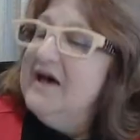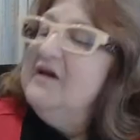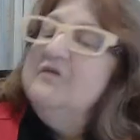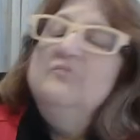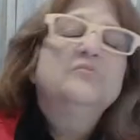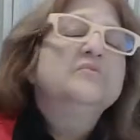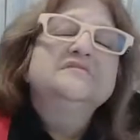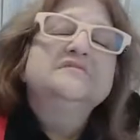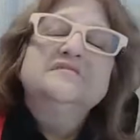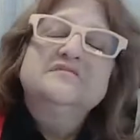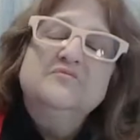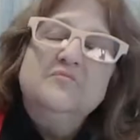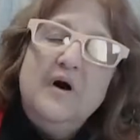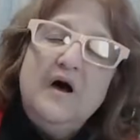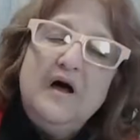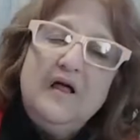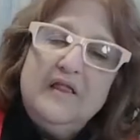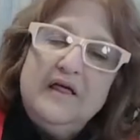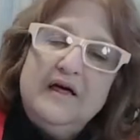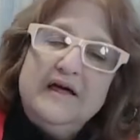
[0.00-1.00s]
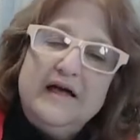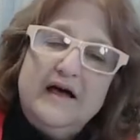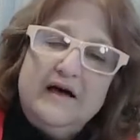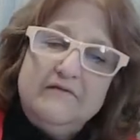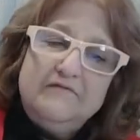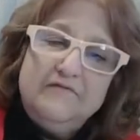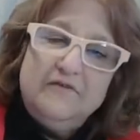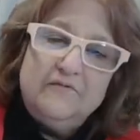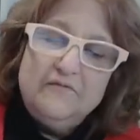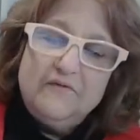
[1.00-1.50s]
And once in a while,
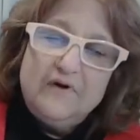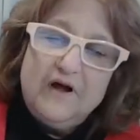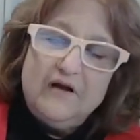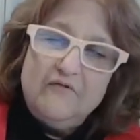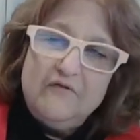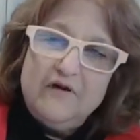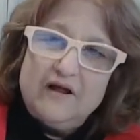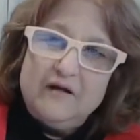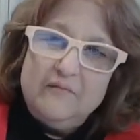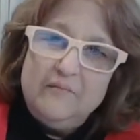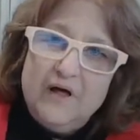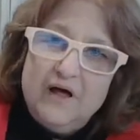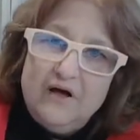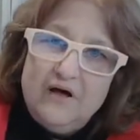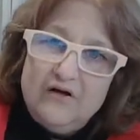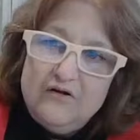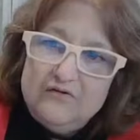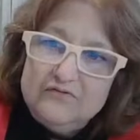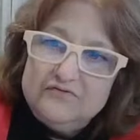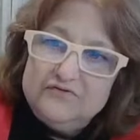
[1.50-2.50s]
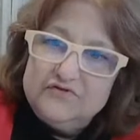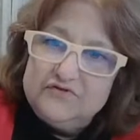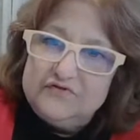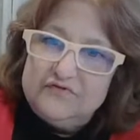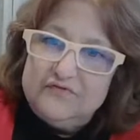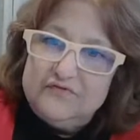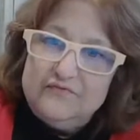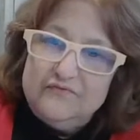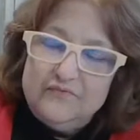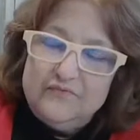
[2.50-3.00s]
I ring a bell
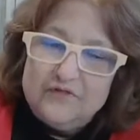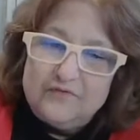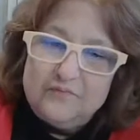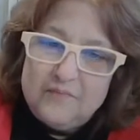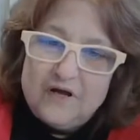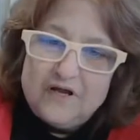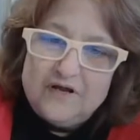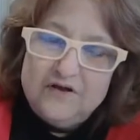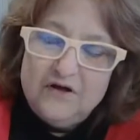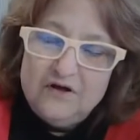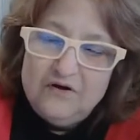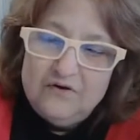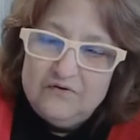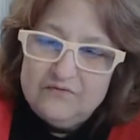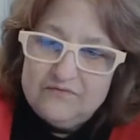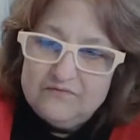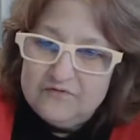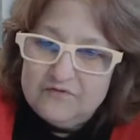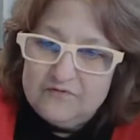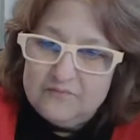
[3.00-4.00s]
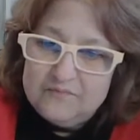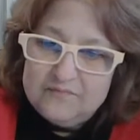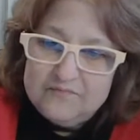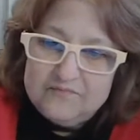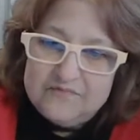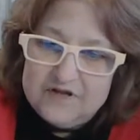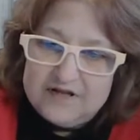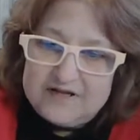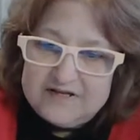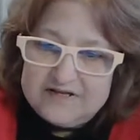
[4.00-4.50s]
with my note
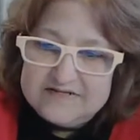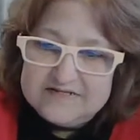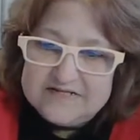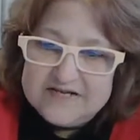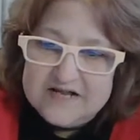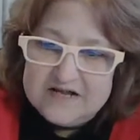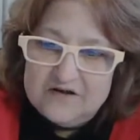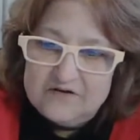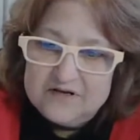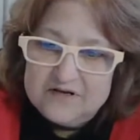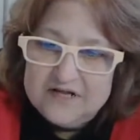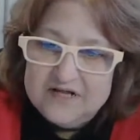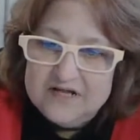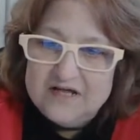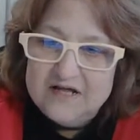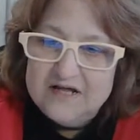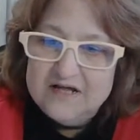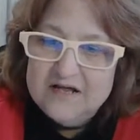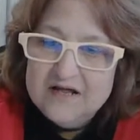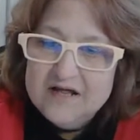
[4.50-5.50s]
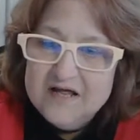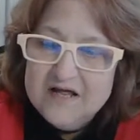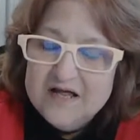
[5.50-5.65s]
to stay on key,